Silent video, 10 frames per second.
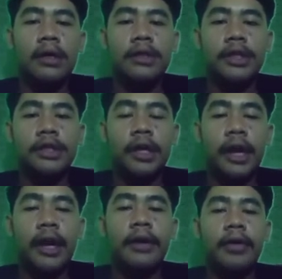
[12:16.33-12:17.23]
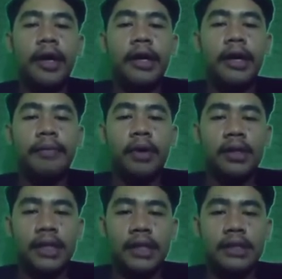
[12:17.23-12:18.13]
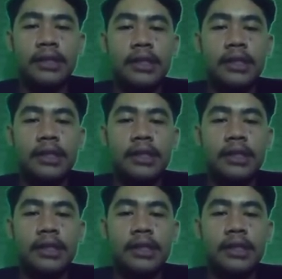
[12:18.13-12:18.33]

reading and reading process.